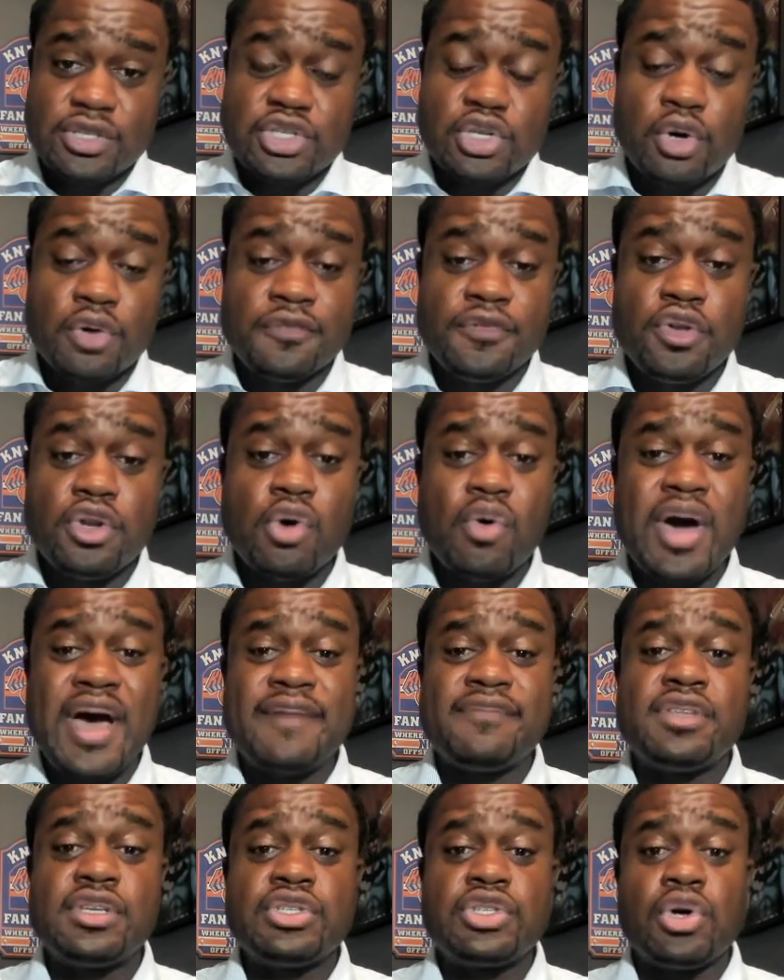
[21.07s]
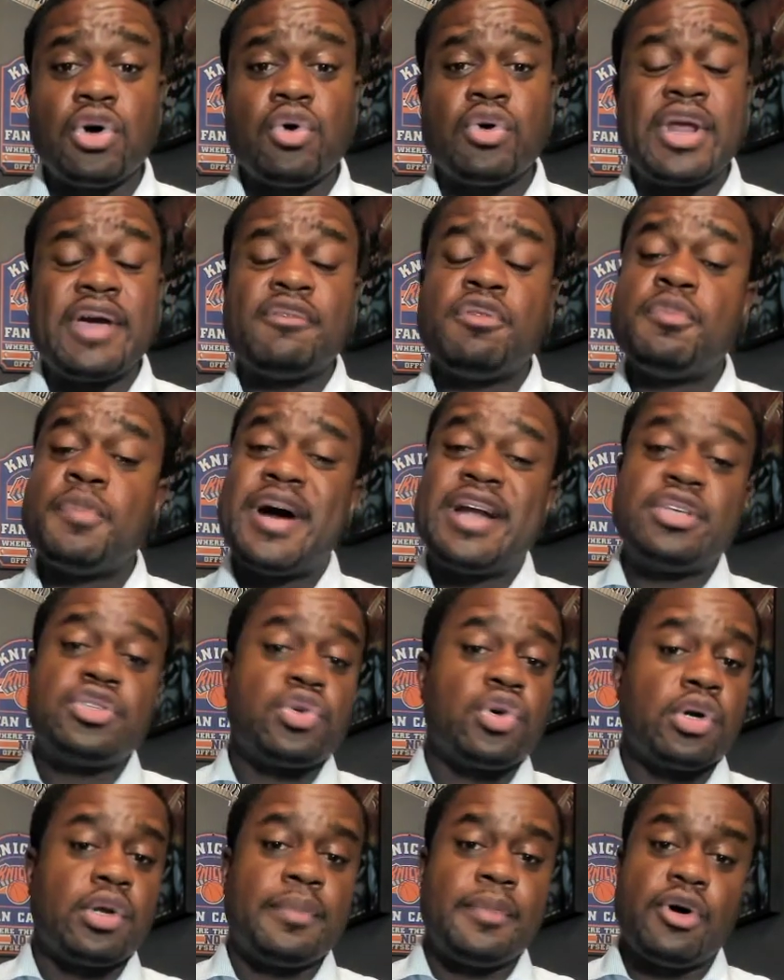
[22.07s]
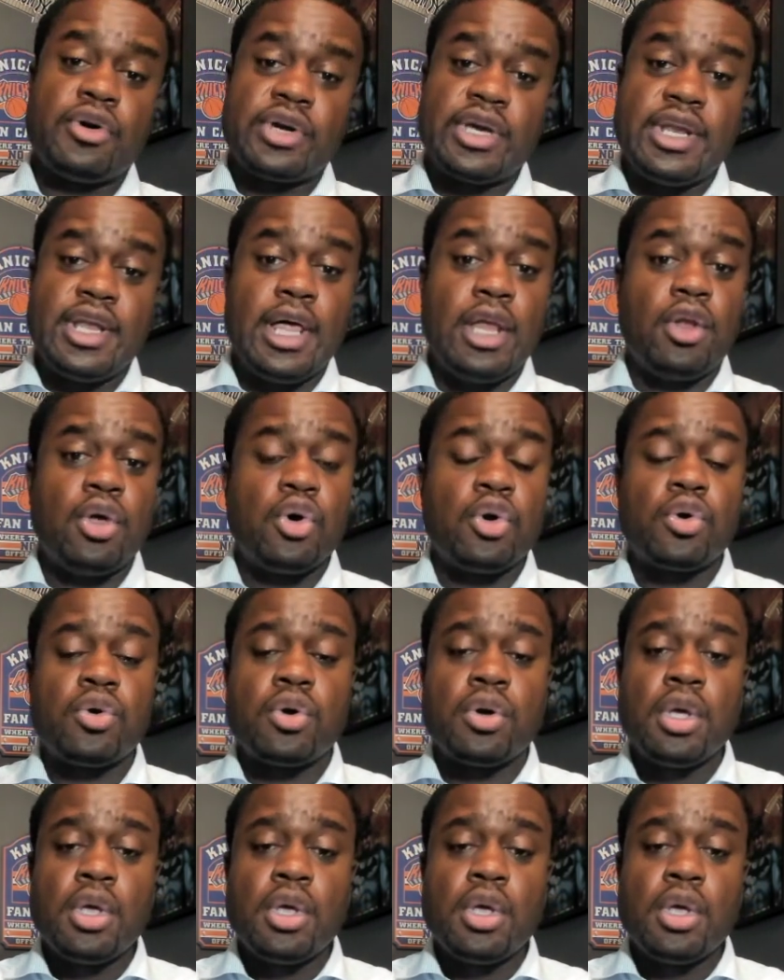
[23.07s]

So if you don't have DAZN, everybody's talking about Canelo